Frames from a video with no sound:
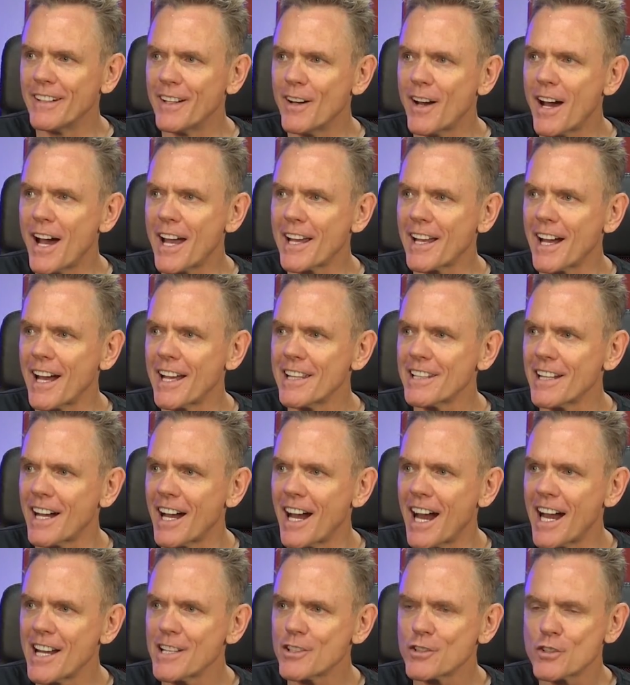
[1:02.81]
You know,
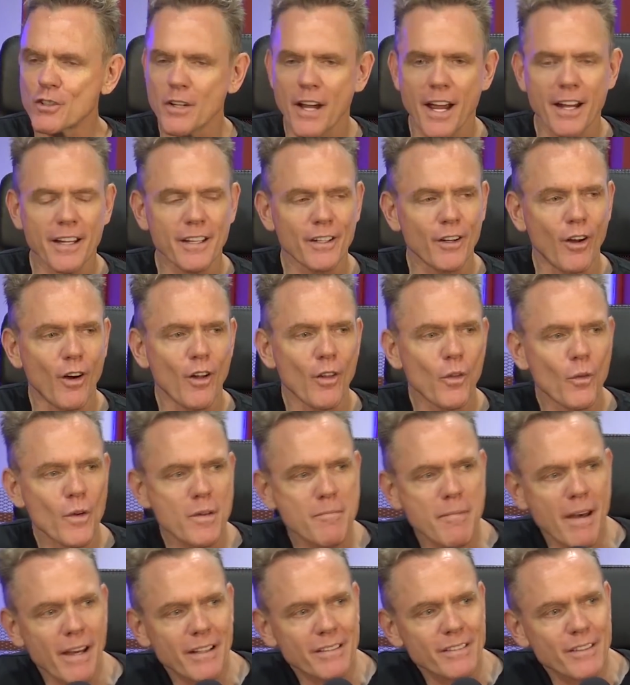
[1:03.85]
I track it all the way
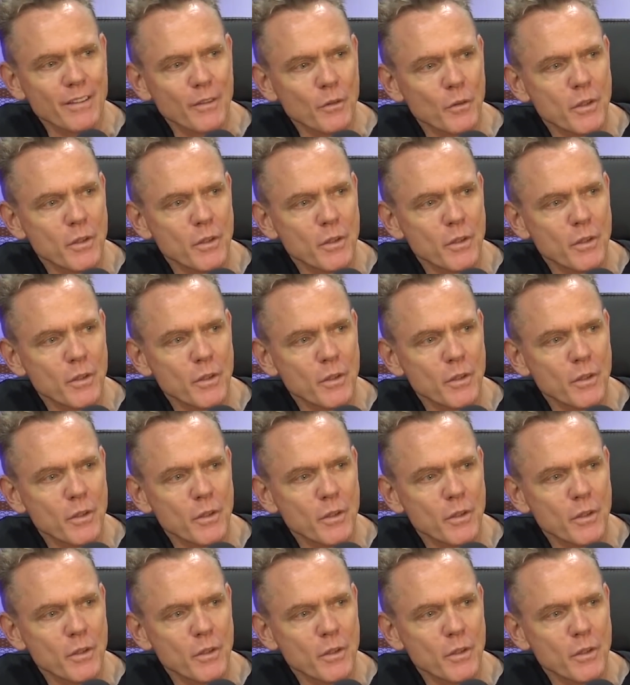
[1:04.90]
back mm-hmm.